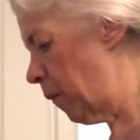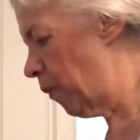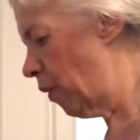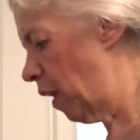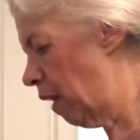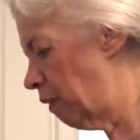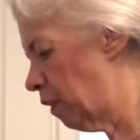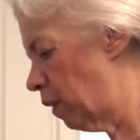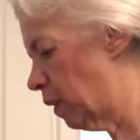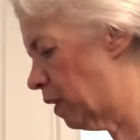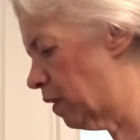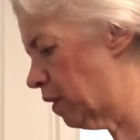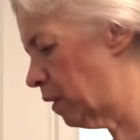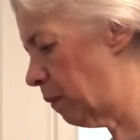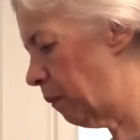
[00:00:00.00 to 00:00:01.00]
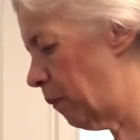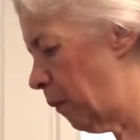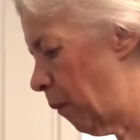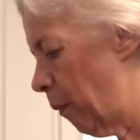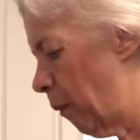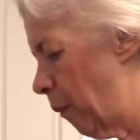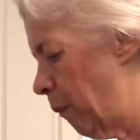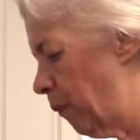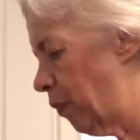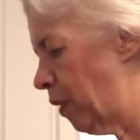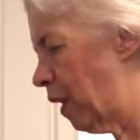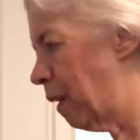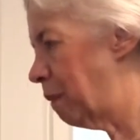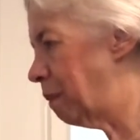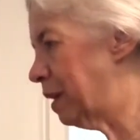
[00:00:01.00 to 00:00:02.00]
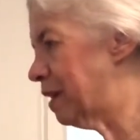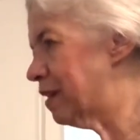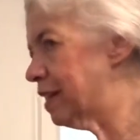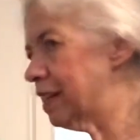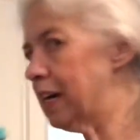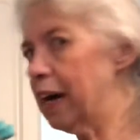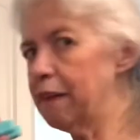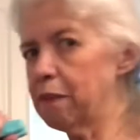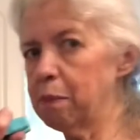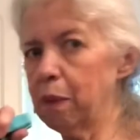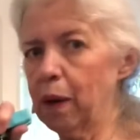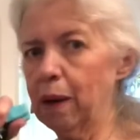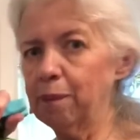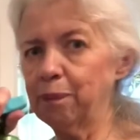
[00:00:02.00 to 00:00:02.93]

of course. Best thing I ever bought.